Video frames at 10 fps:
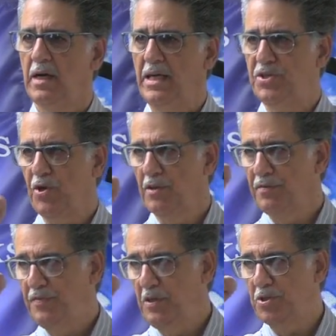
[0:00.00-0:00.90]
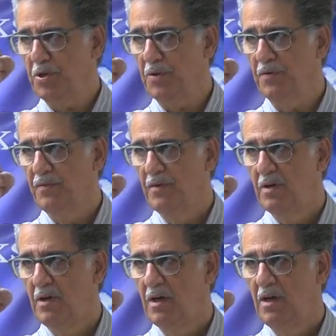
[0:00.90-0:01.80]
He saw the future,
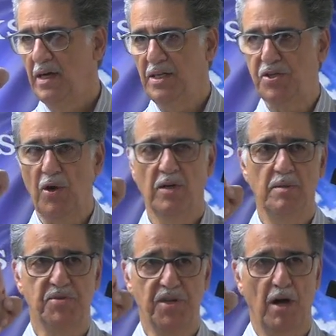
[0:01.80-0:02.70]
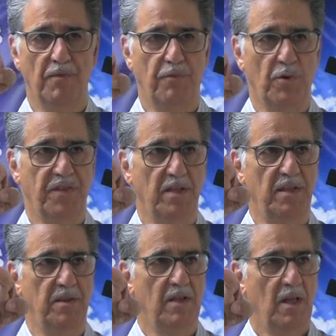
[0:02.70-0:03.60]
and he saw himself within
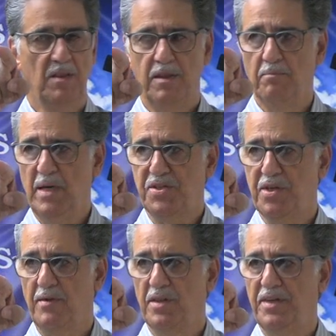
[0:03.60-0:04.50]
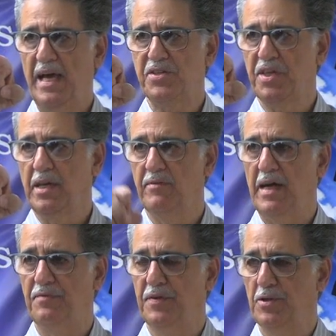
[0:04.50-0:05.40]
the, the midst of the destiny of
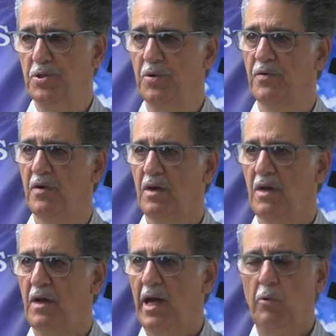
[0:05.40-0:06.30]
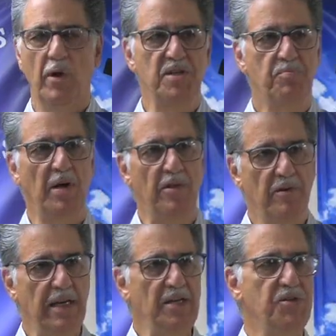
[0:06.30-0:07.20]
that future. And when his
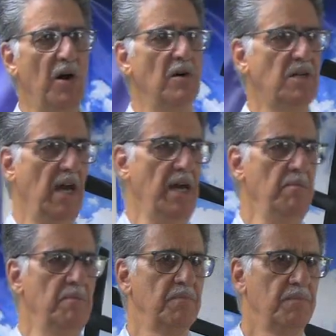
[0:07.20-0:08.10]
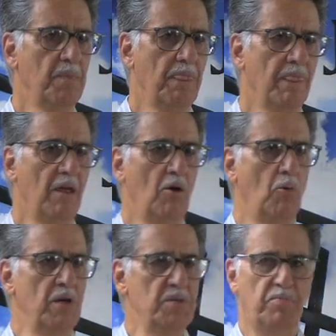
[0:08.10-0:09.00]
brother Esau came,
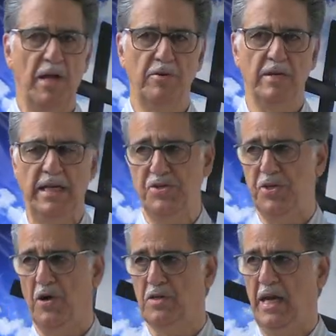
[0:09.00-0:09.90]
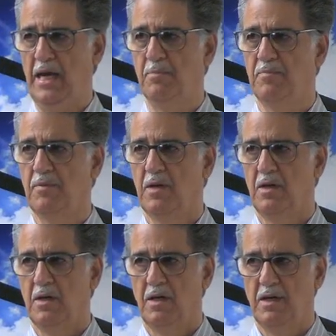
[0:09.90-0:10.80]
when his brother Esau came,
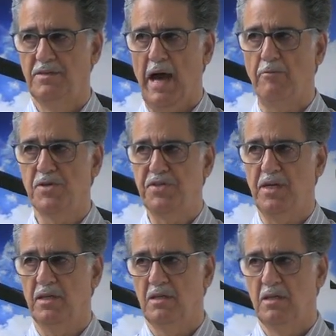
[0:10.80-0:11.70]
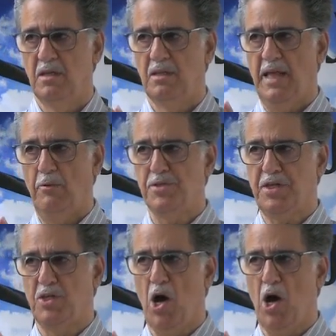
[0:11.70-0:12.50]
that was the that was the